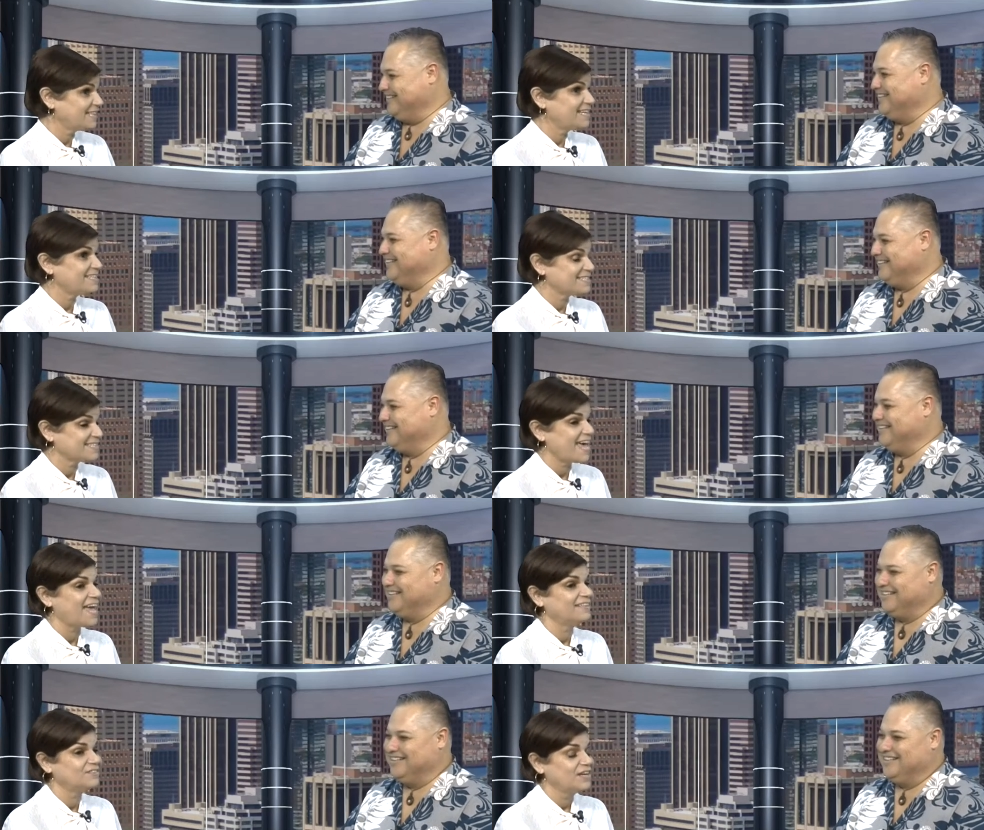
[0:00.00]
Speaker 1: is,
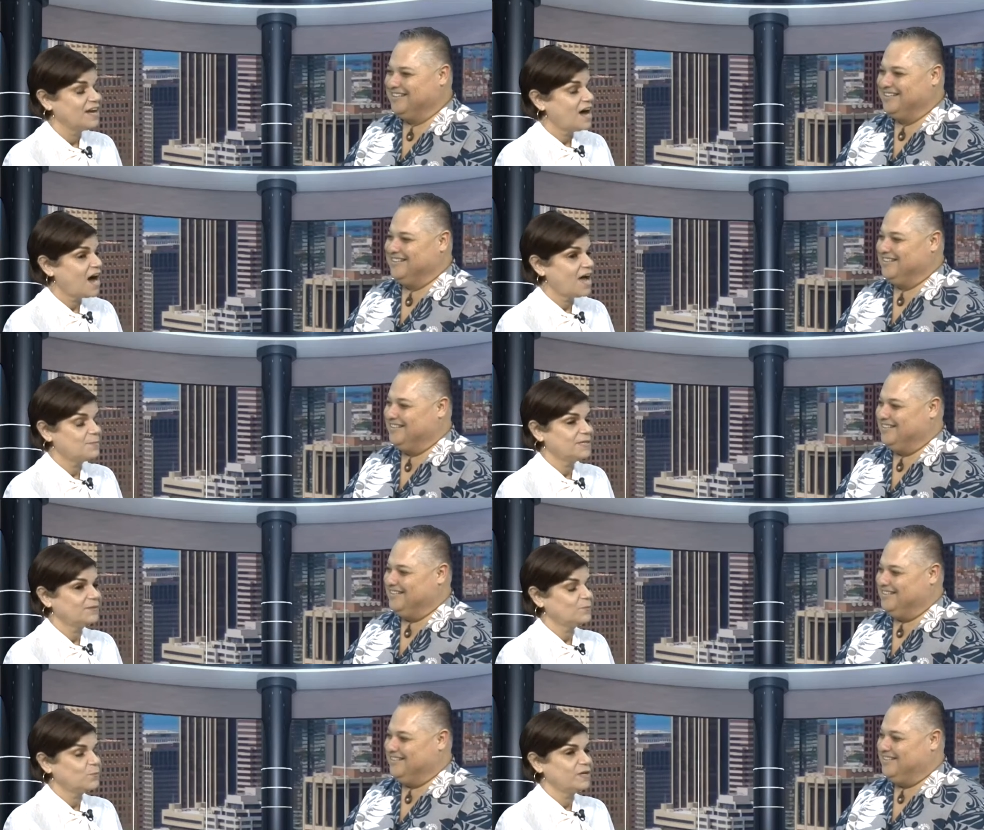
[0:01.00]
and I mean,
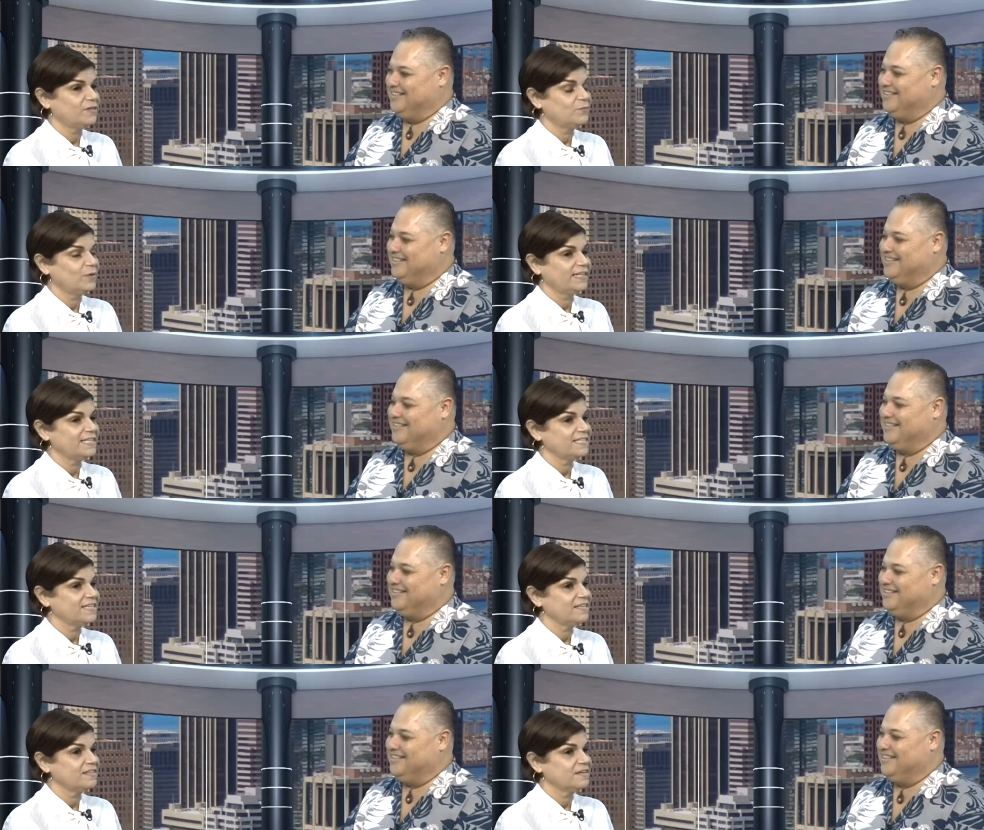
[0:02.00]
when, when I
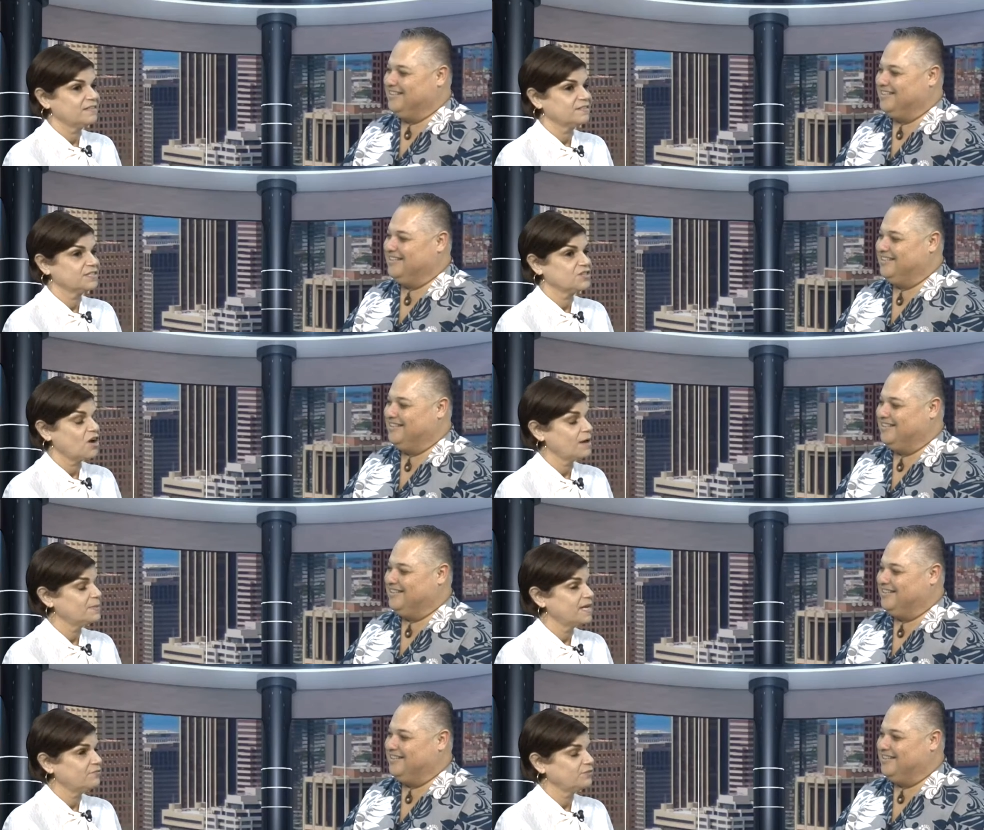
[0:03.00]
see the, the time
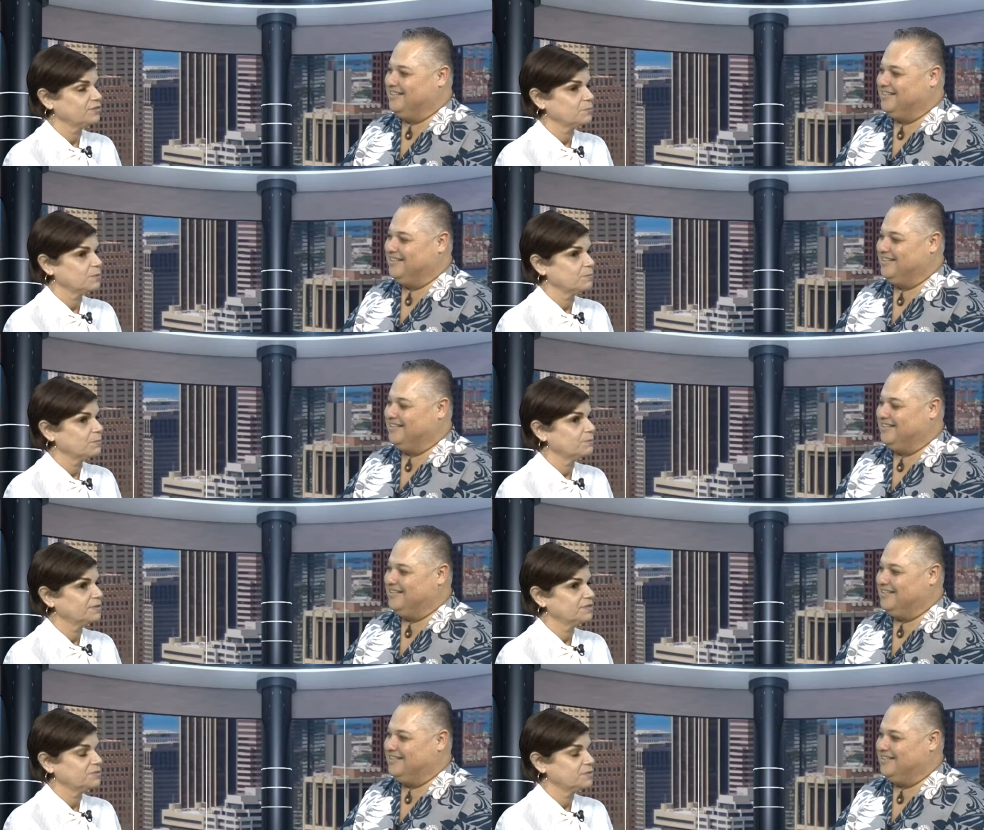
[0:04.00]
and effort that people put
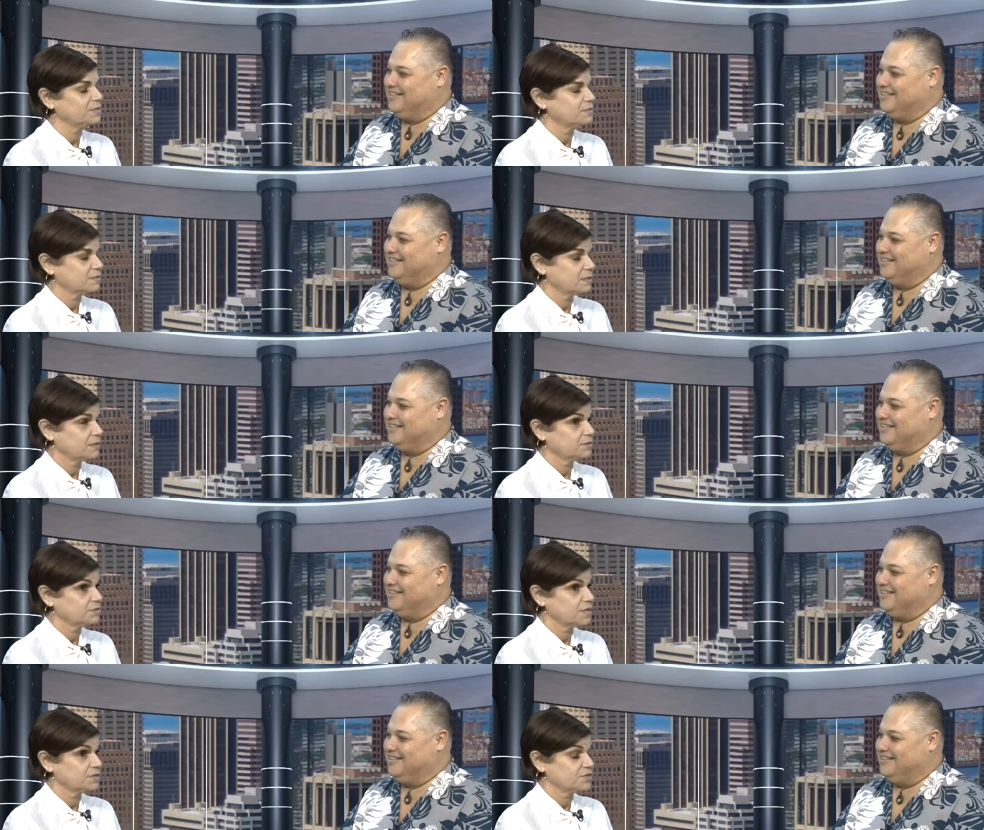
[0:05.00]
into it, it's, it's,
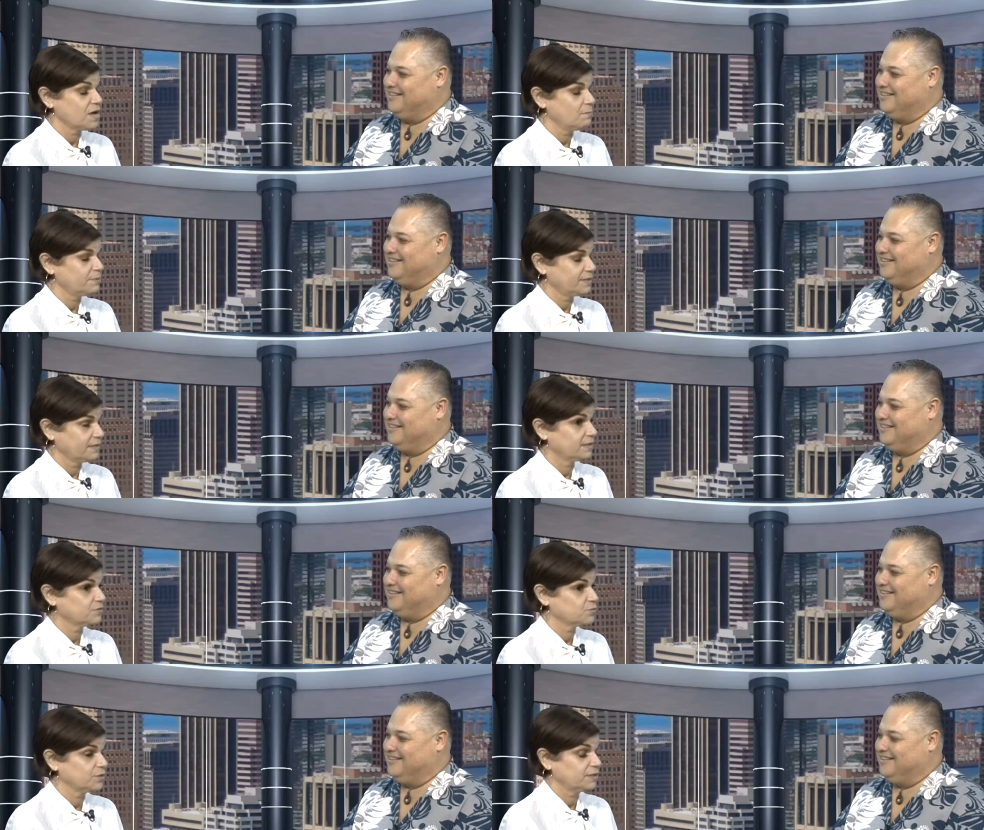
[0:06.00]
it's humbling.
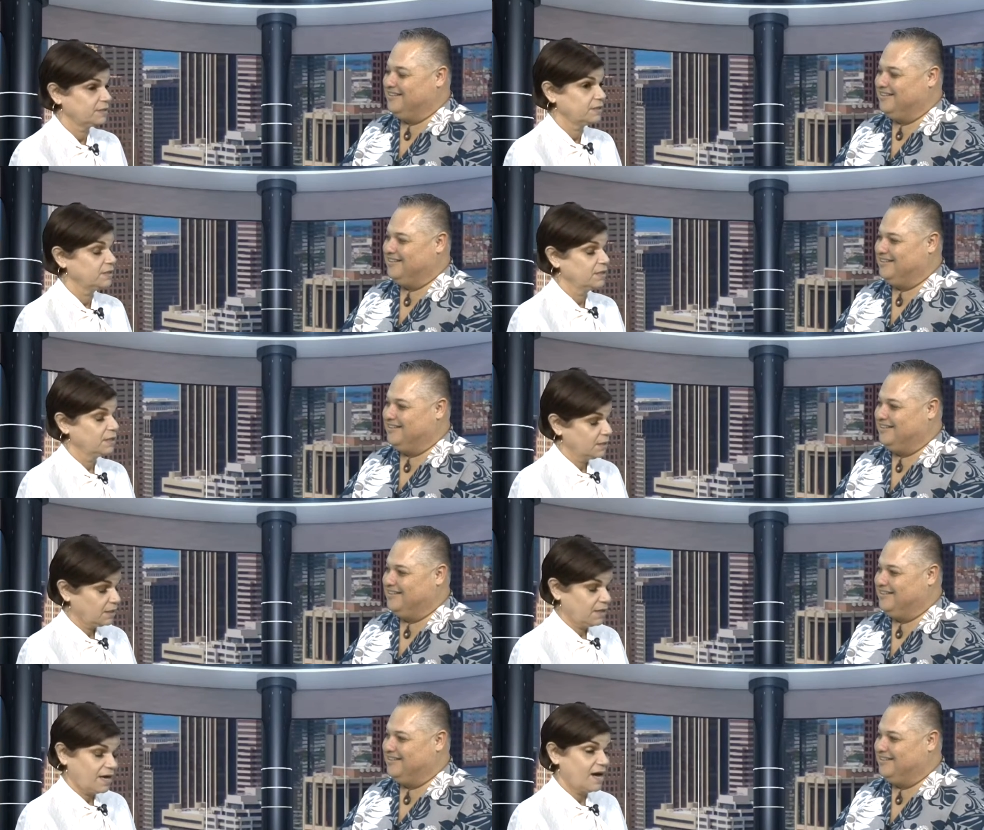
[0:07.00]
It's really
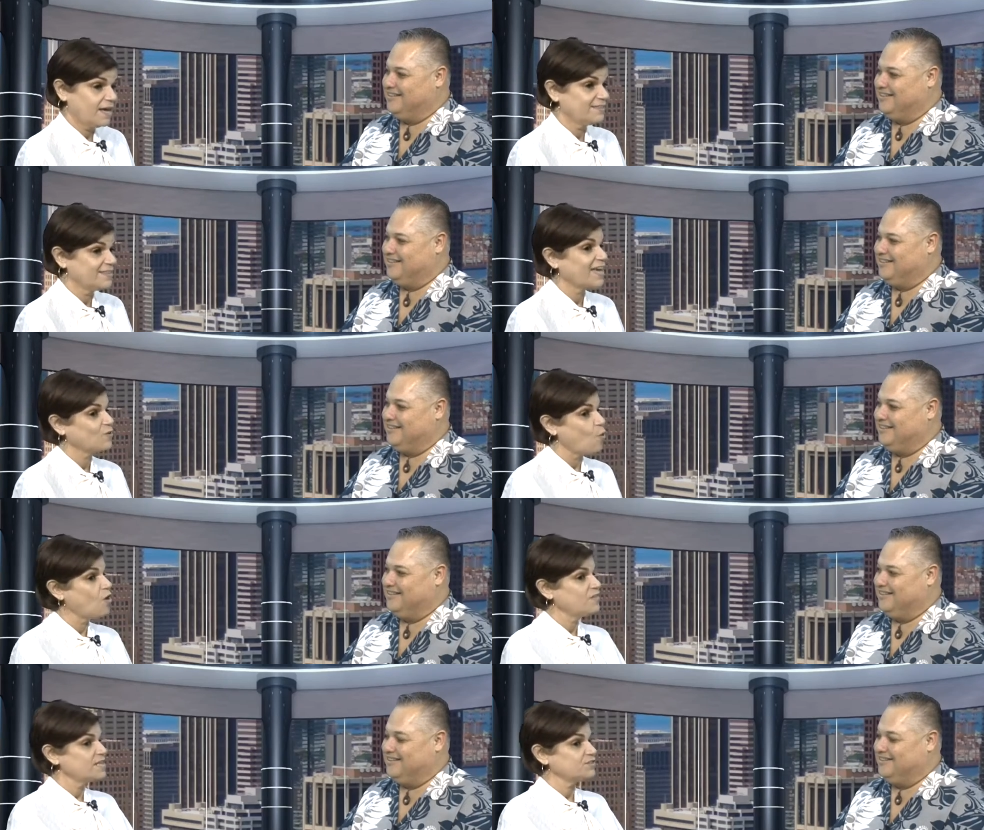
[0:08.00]
uh, like
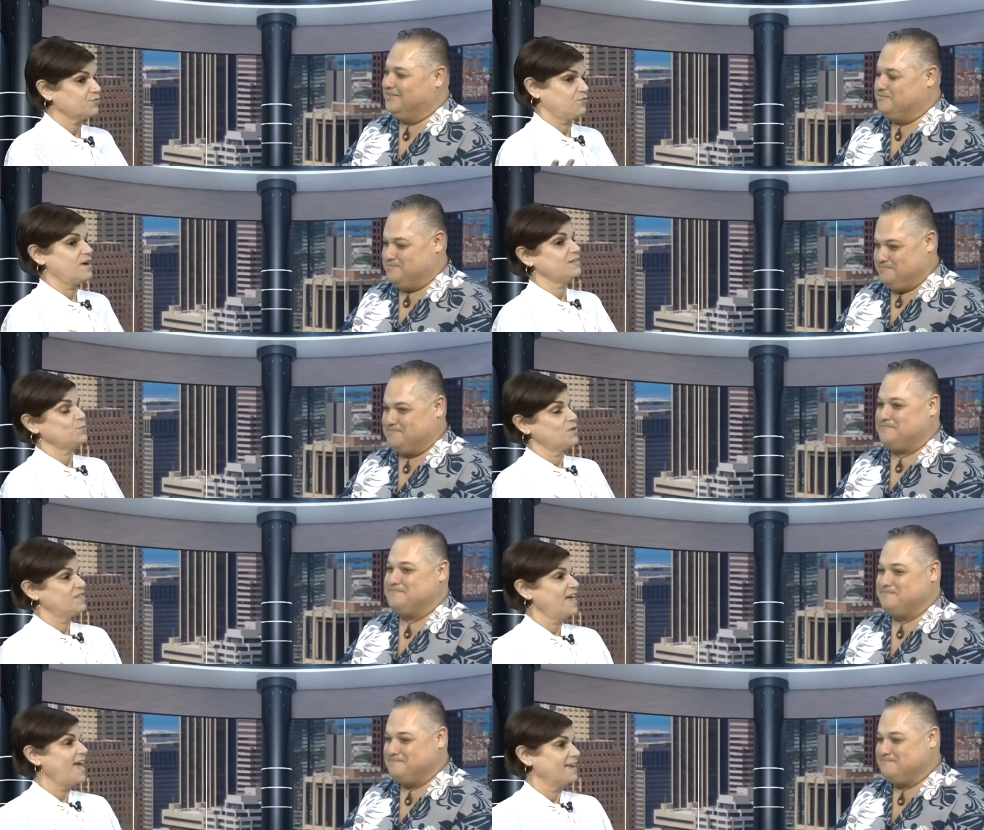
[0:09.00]
all this for us? Well,
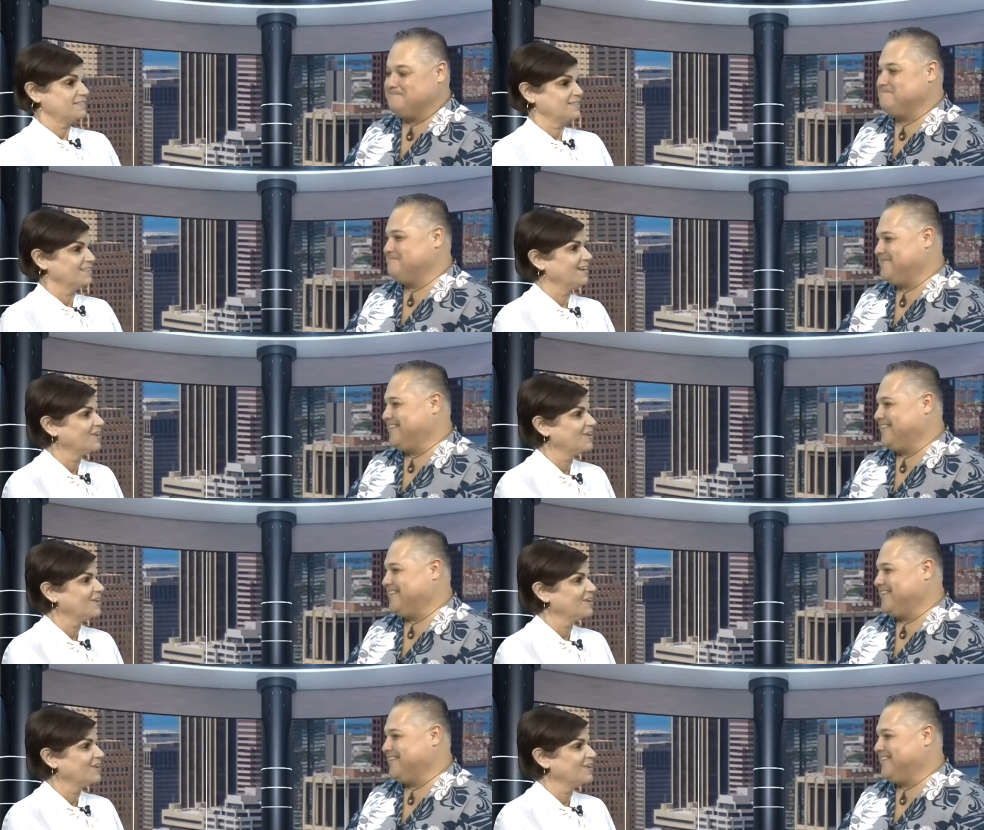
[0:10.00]
thanks, you know.